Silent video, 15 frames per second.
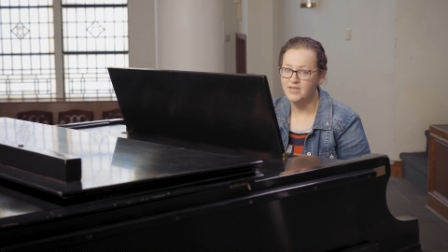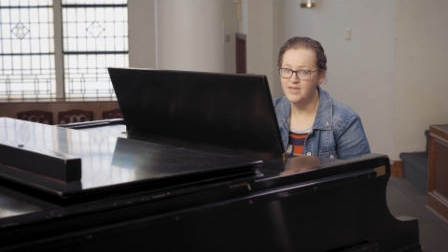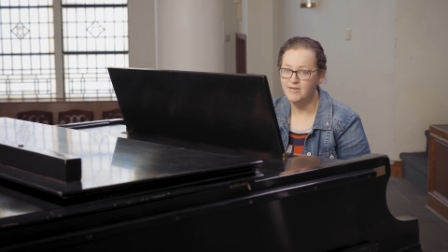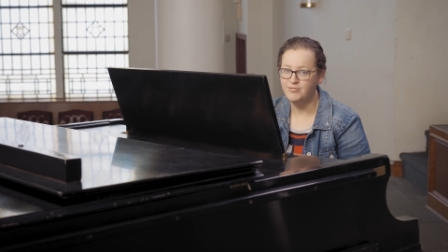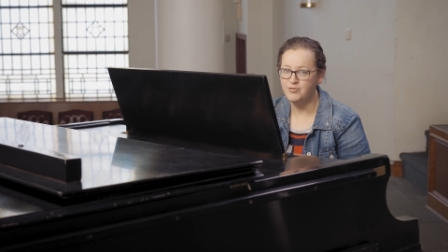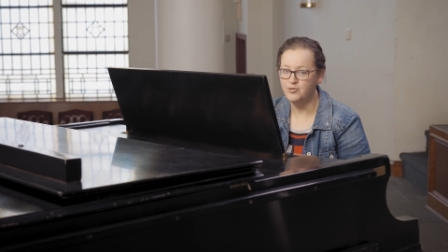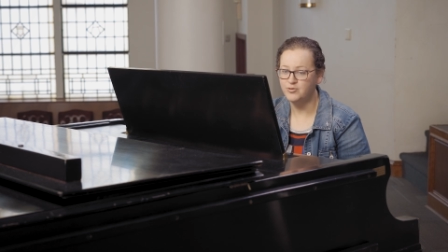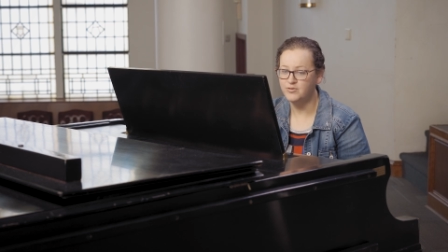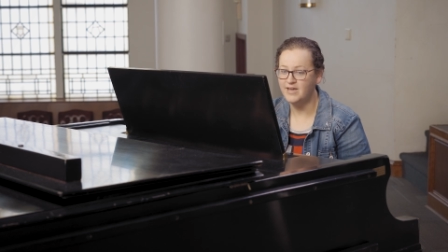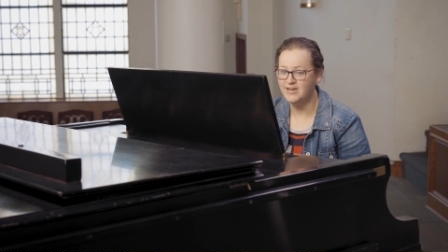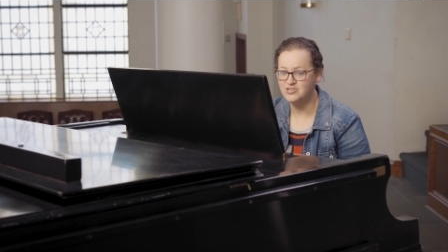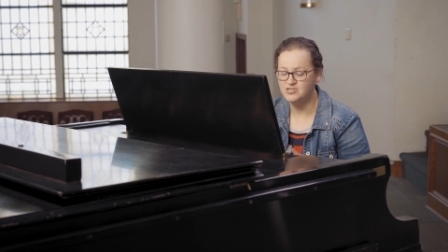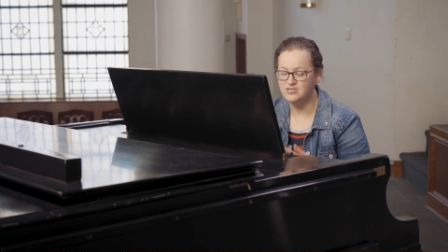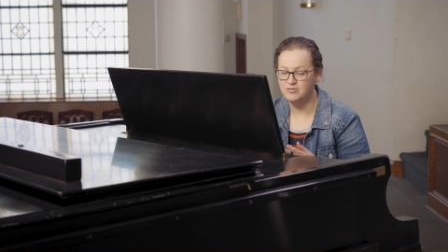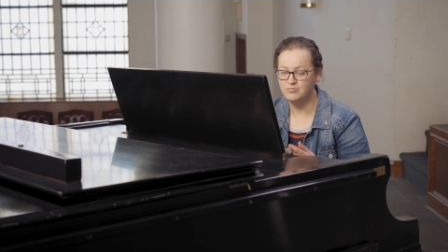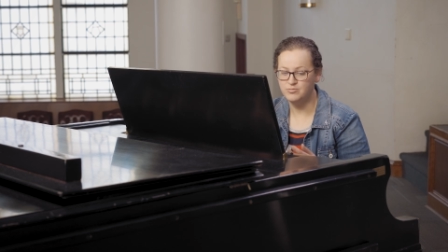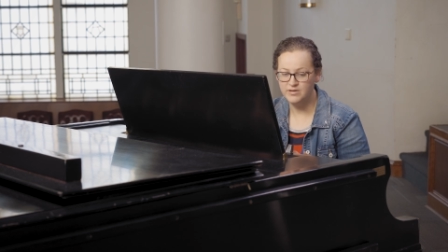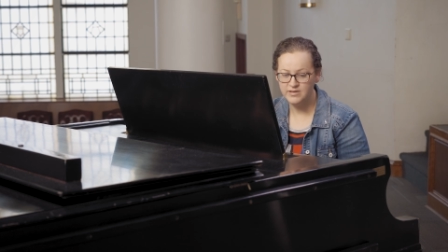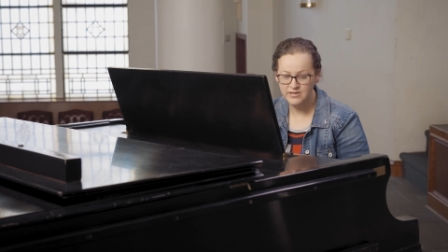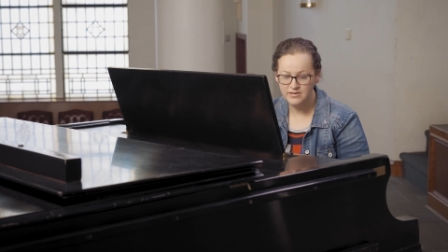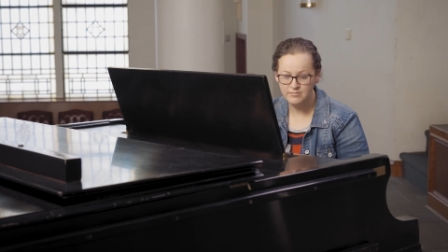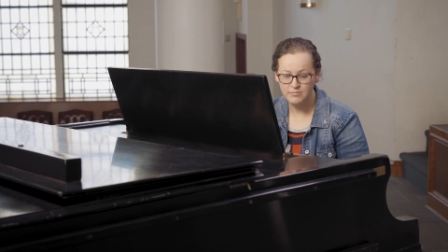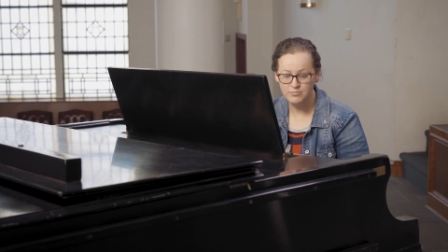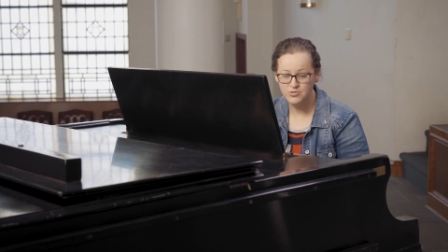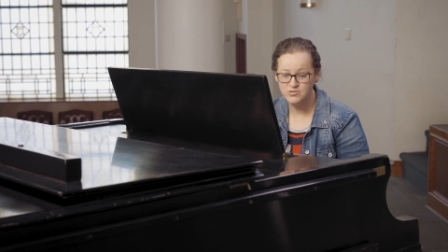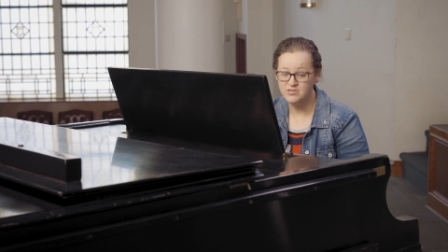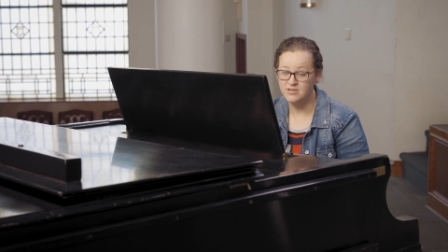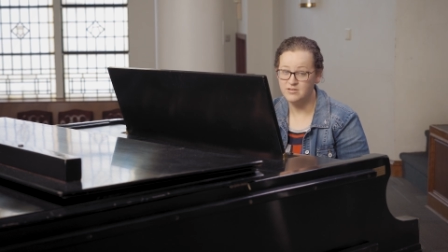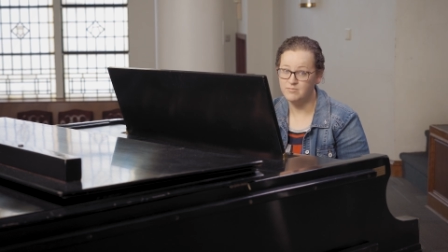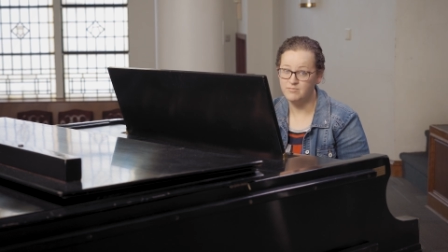if you don't actually read
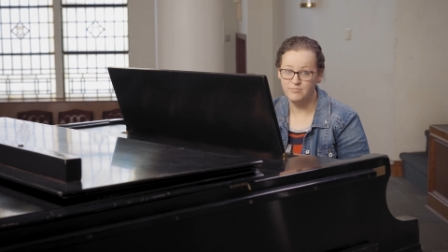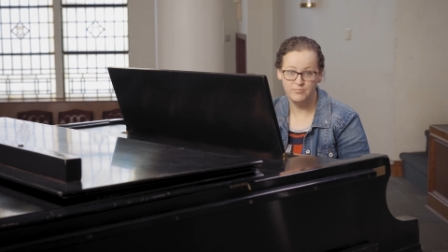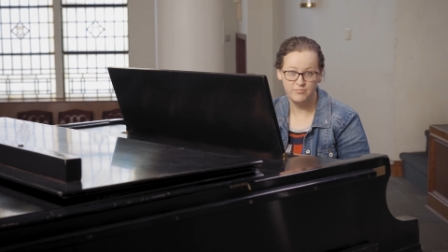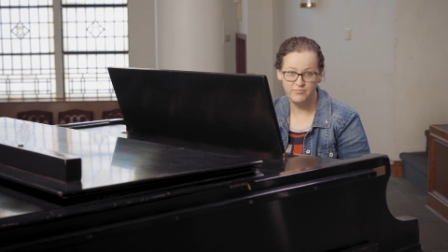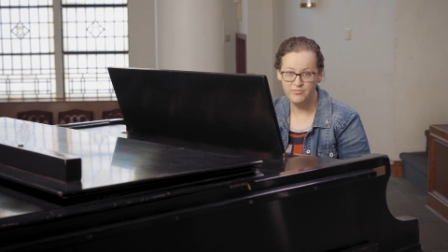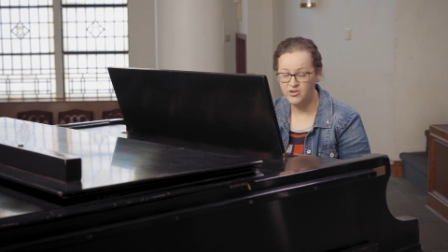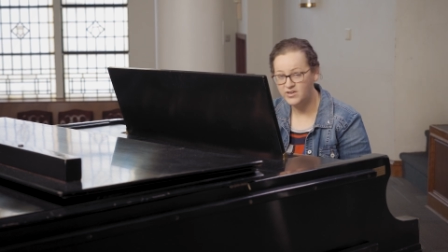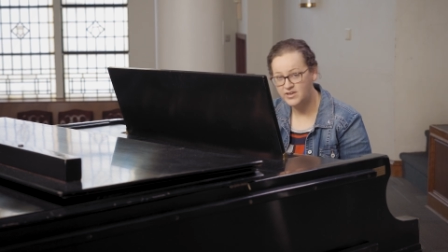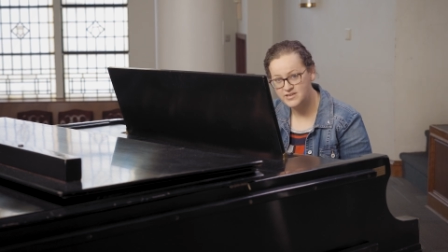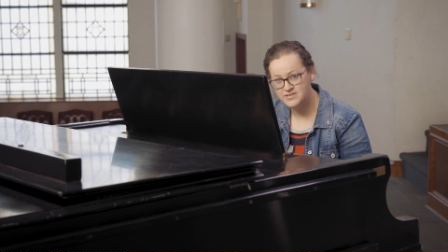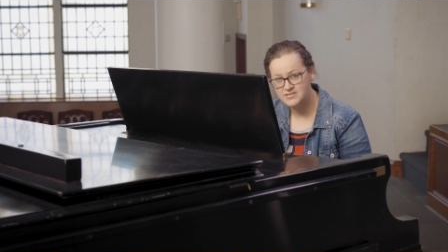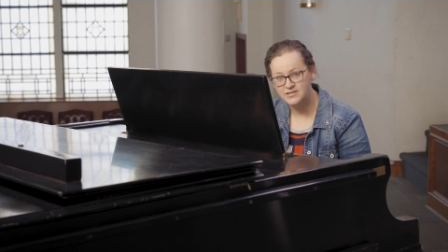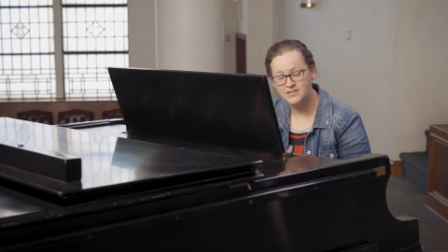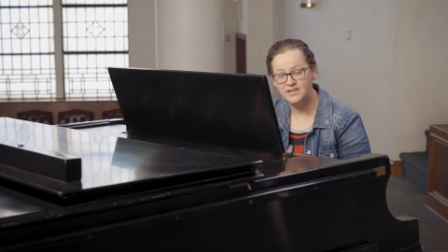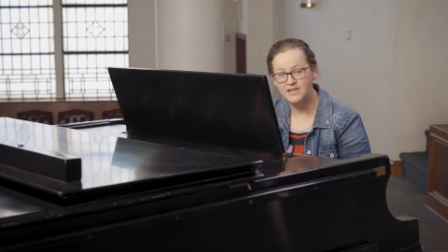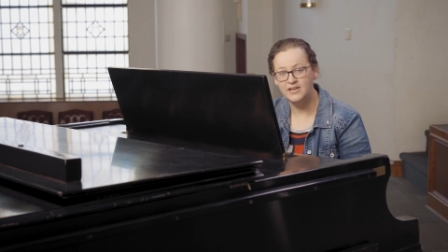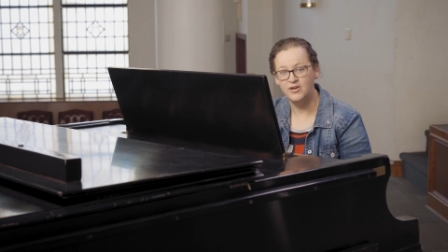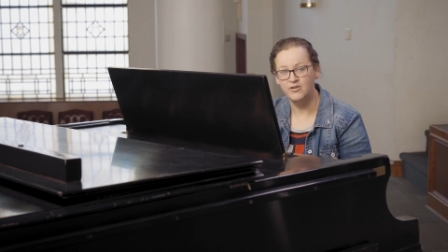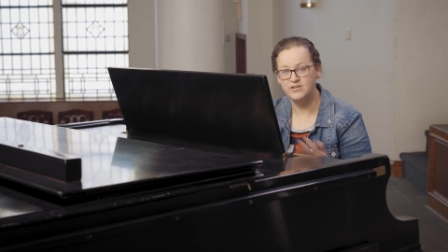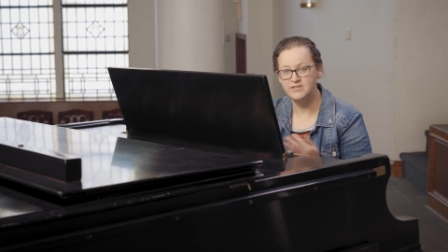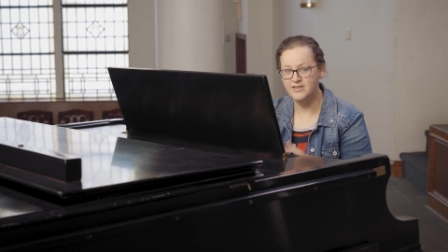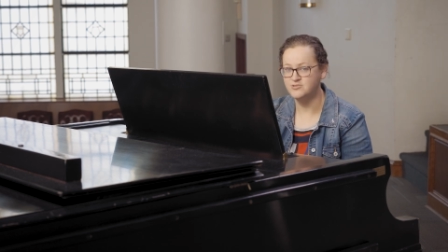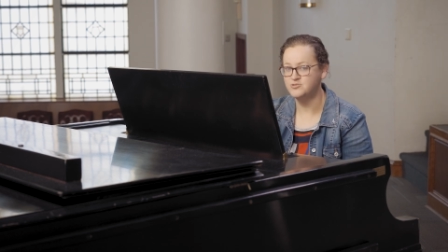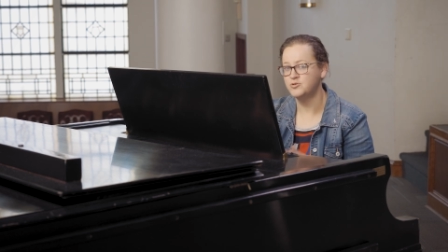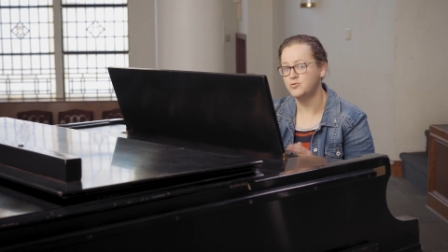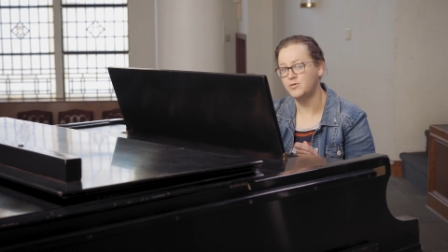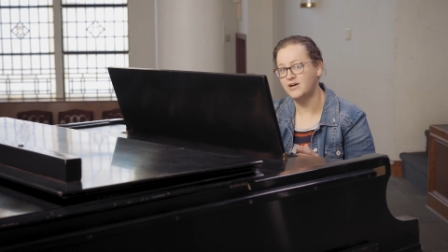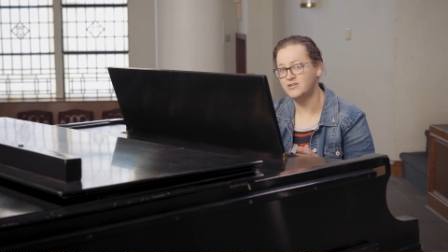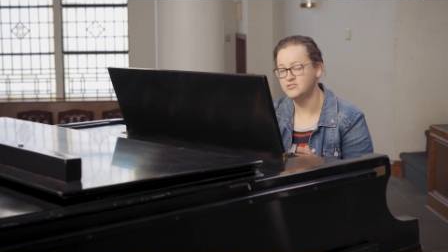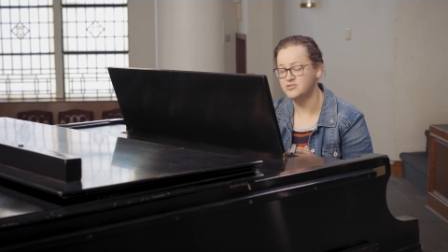music very easily or it takes you a
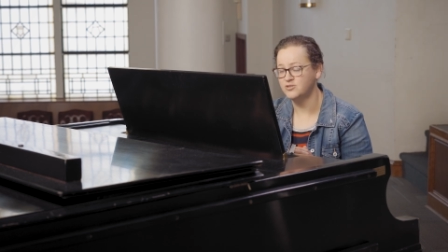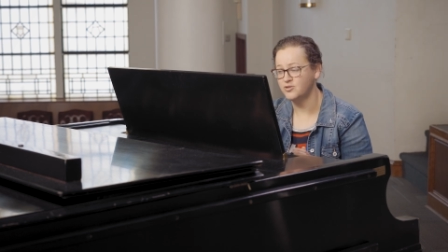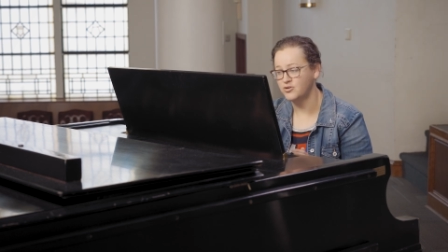while to